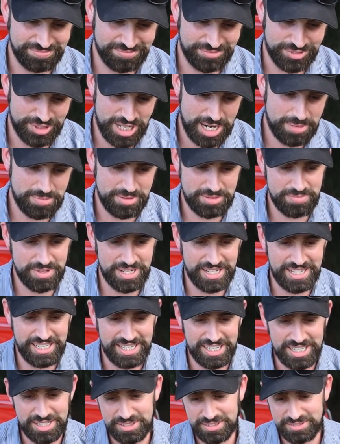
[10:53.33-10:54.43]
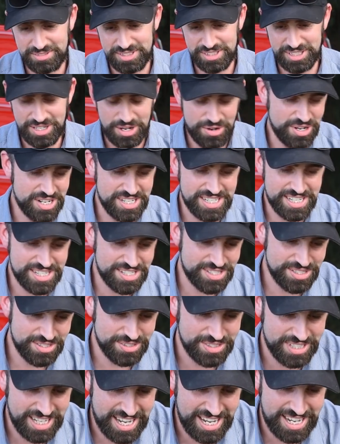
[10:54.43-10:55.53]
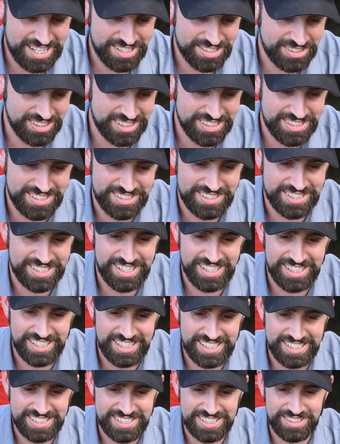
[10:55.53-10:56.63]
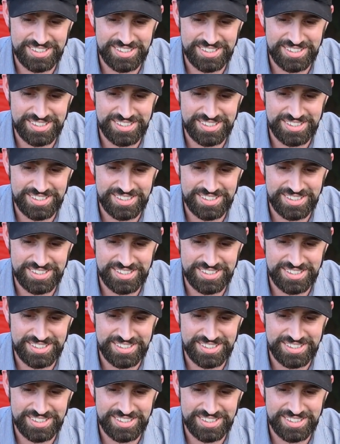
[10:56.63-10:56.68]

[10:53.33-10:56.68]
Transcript: dropping money on a Dakota digital gauge cluster and all that.